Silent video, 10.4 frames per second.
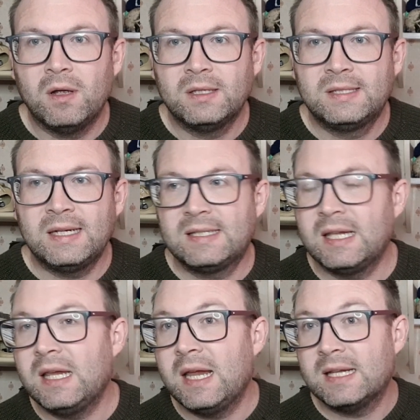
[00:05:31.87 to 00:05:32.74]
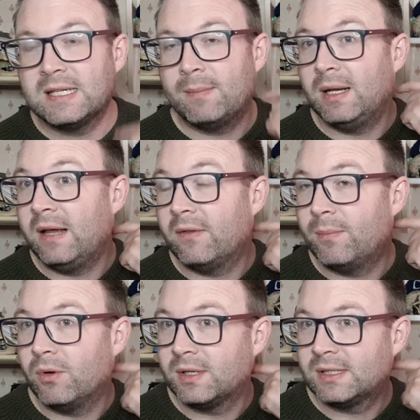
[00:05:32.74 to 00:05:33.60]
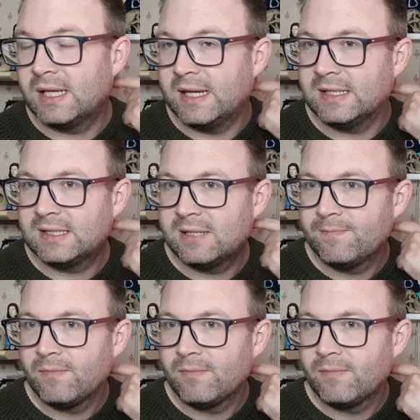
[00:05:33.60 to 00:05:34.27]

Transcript: 16 years, I believe the book says.